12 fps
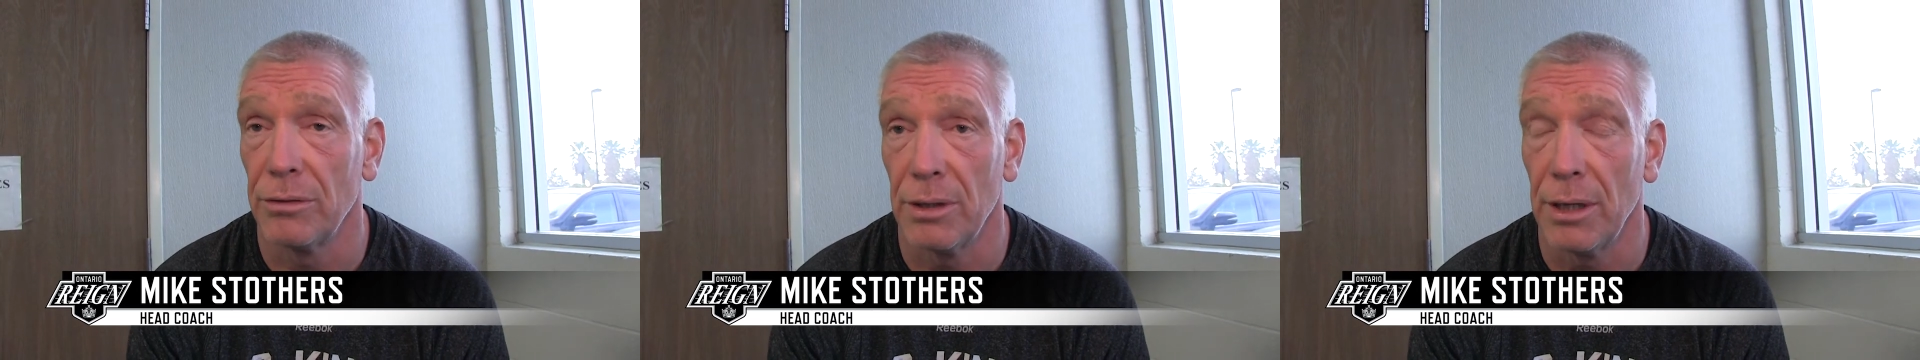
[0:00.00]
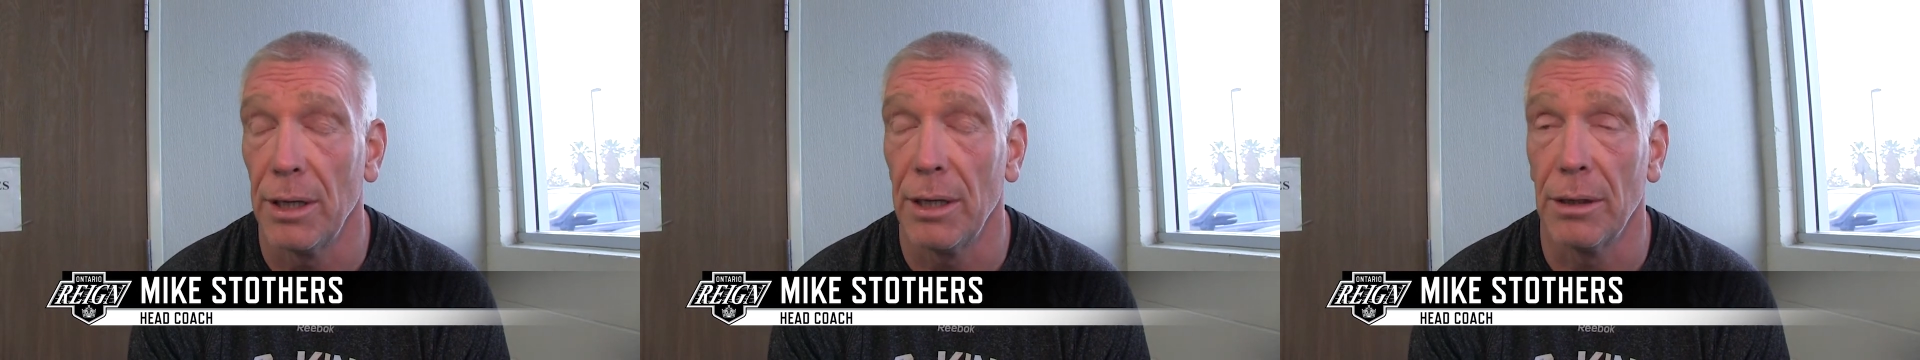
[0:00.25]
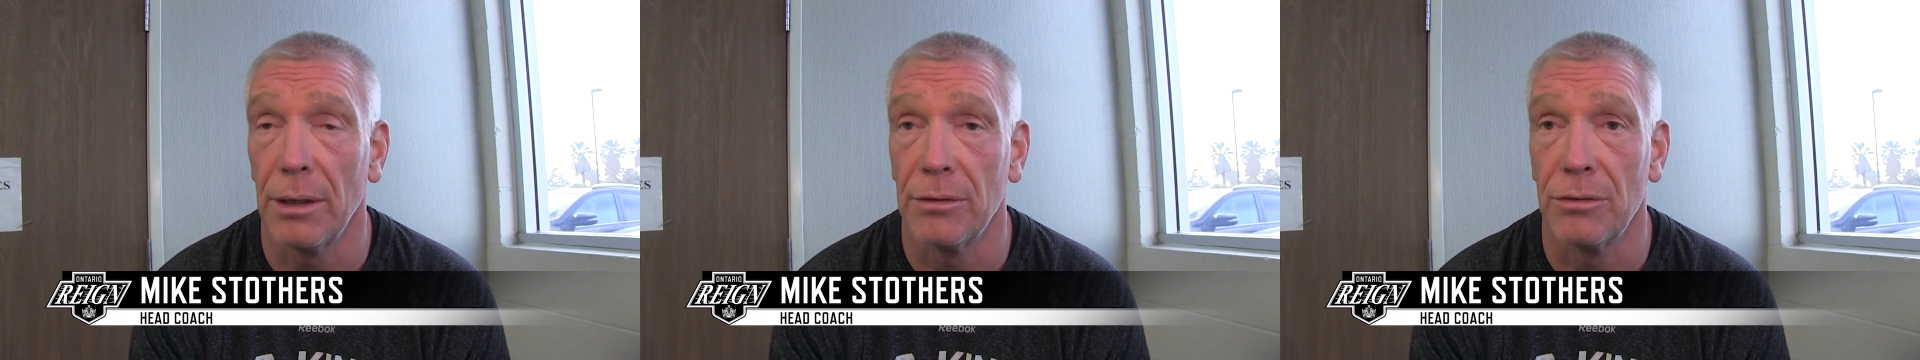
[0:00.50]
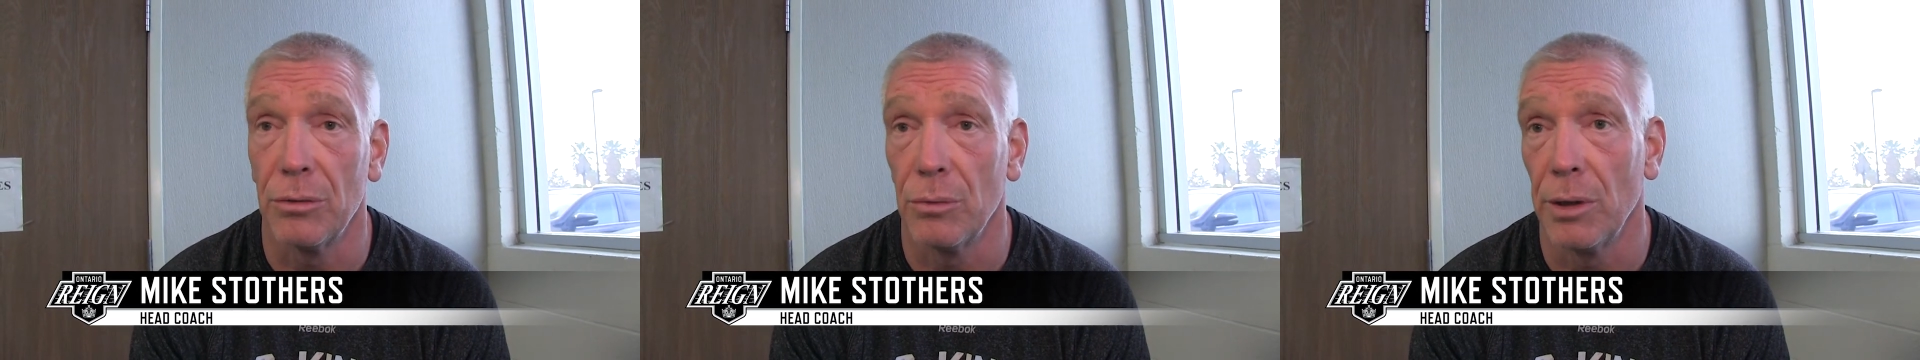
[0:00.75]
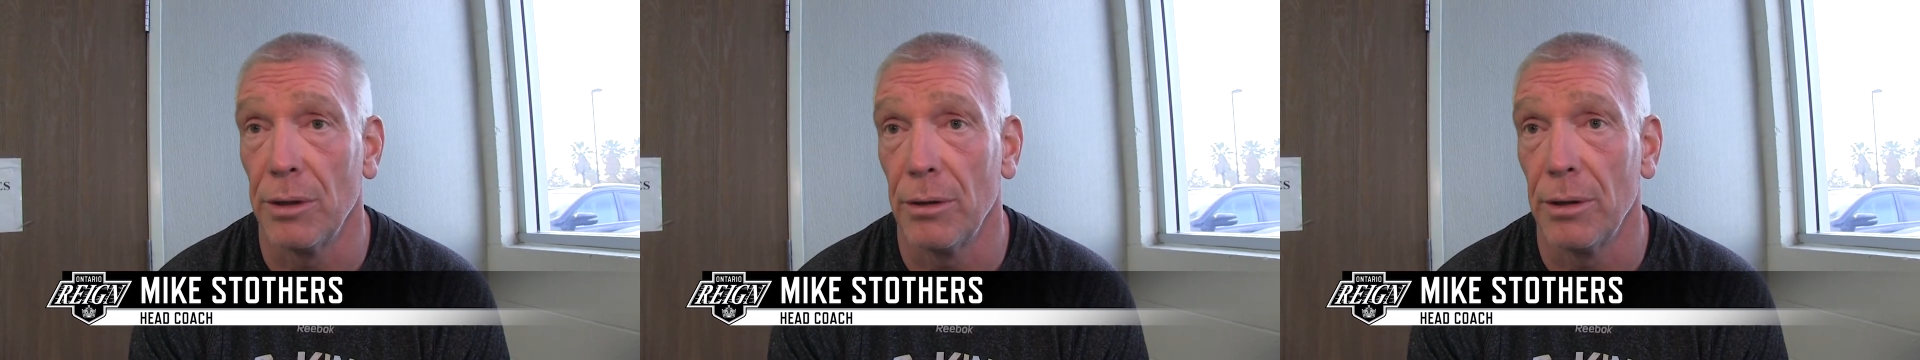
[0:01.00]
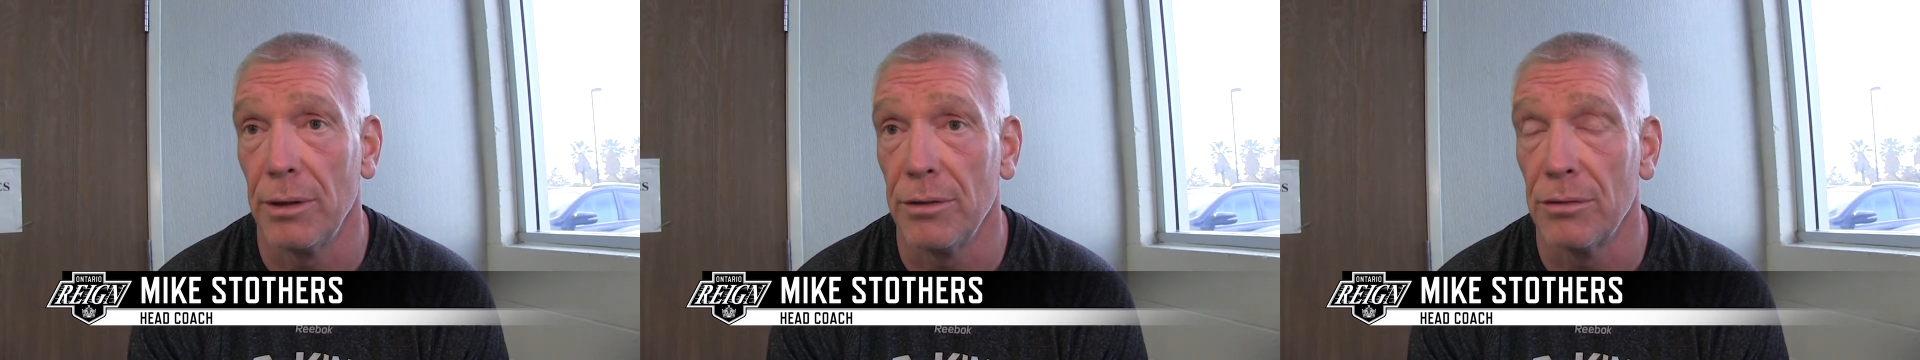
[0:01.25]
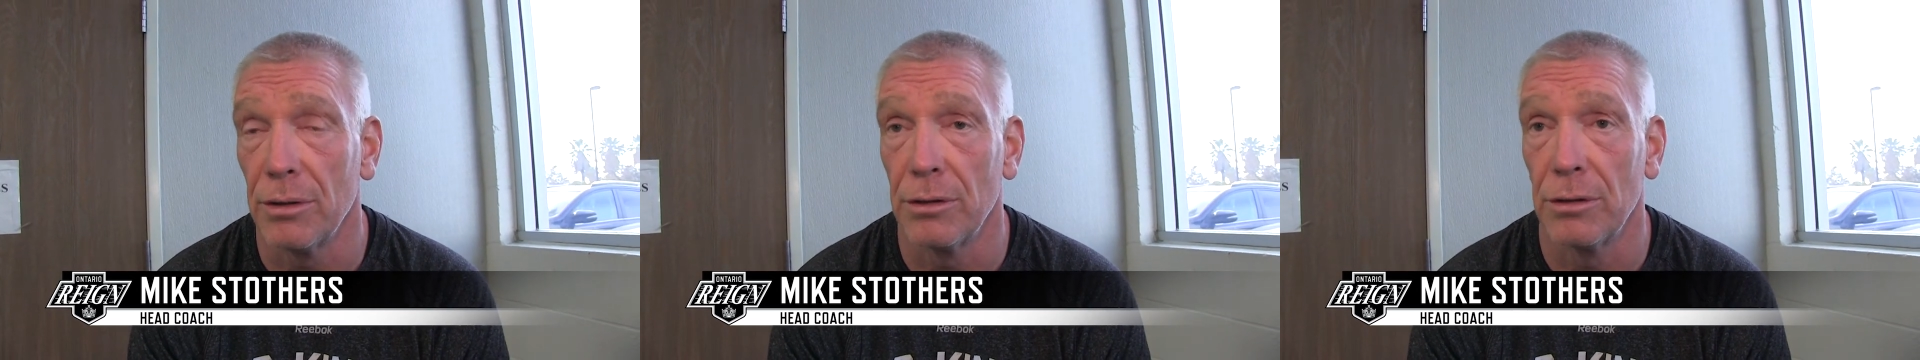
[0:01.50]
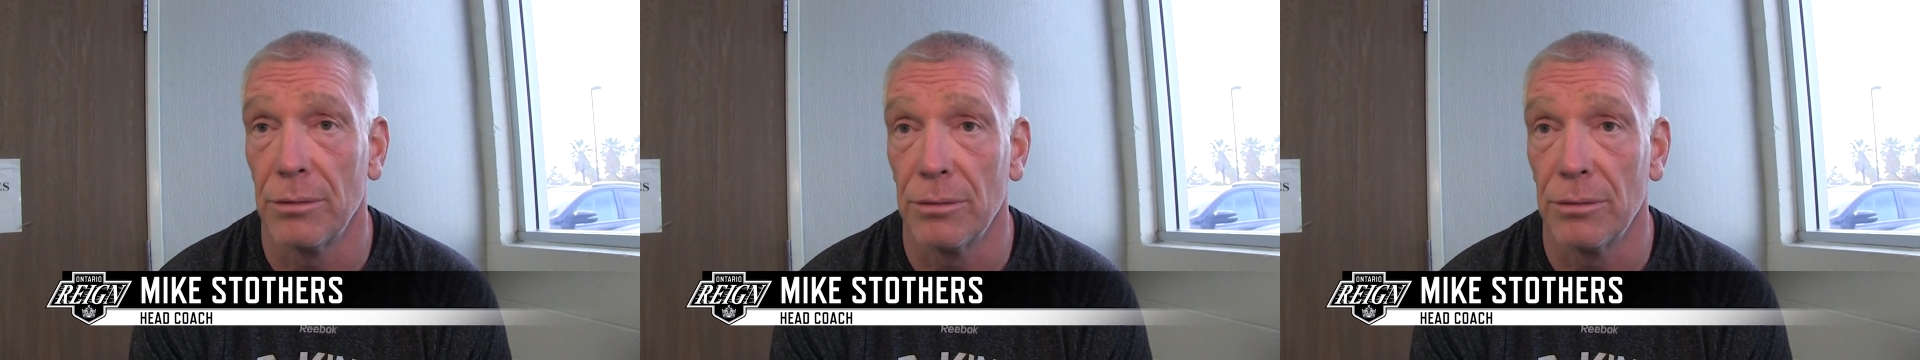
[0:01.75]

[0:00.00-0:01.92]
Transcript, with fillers: today as to whether he's going to